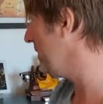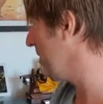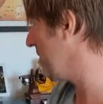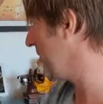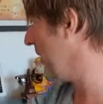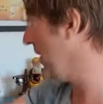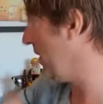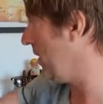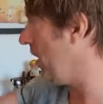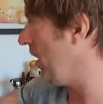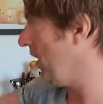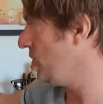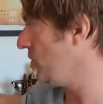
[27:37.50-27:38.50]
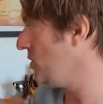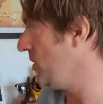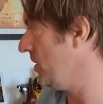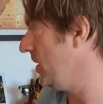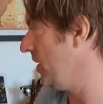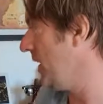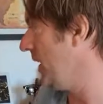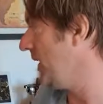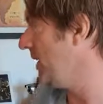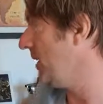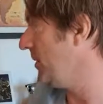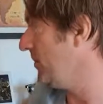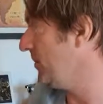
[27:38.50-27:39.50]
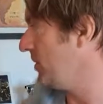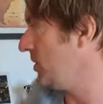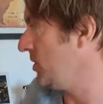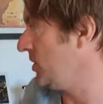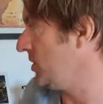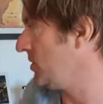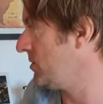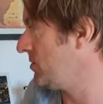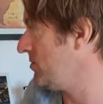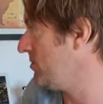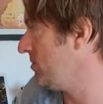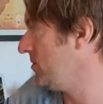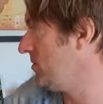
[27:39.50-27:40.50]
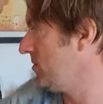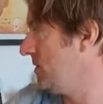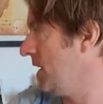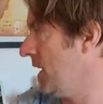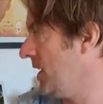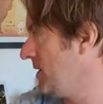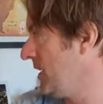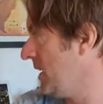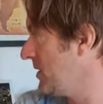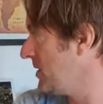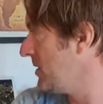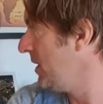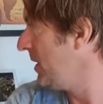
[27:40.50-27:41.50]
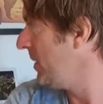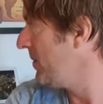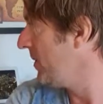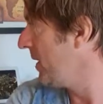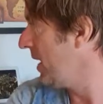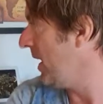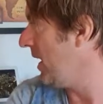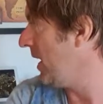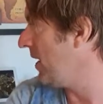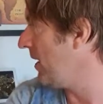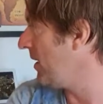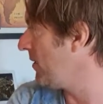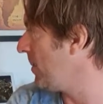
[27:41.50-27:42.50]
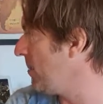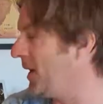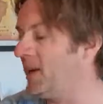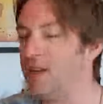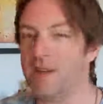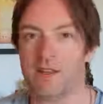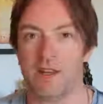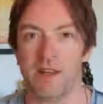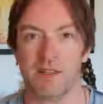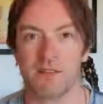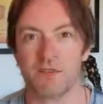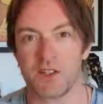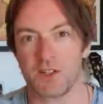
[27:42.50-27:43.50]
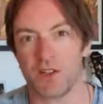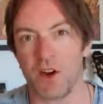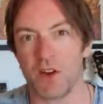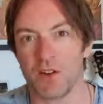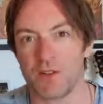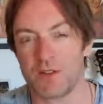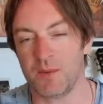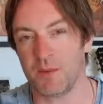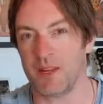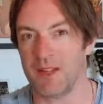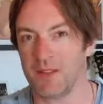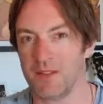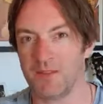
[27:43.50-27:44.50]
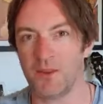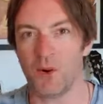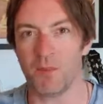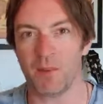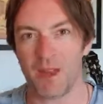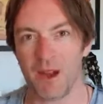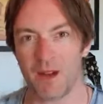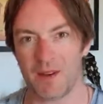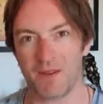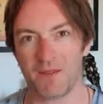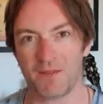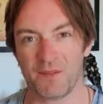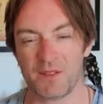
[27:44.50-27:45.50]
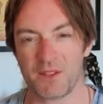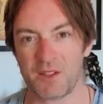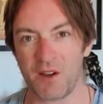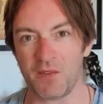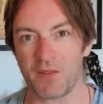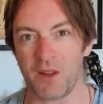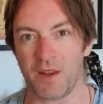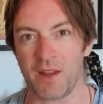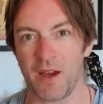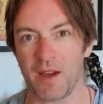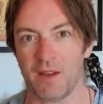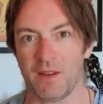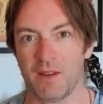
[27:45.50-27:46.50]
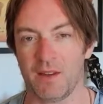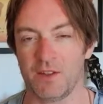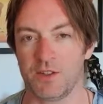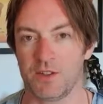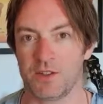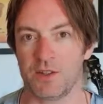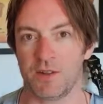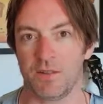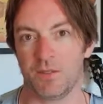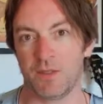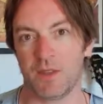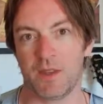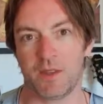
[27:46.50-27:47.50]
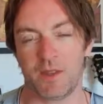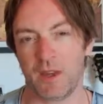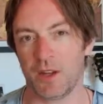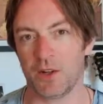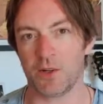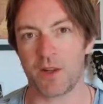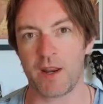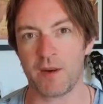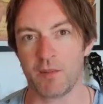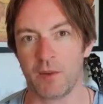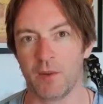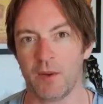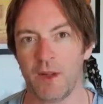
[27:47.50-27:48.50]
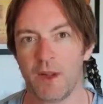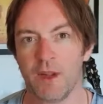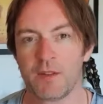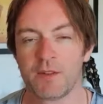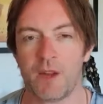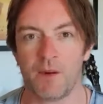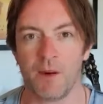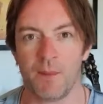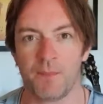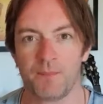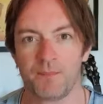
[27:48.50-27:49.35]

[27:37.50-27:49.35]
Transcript: hydrogen and helium to just exist, and then another 1 billion years for stars to begin to form, and stuff like that is just incredible. So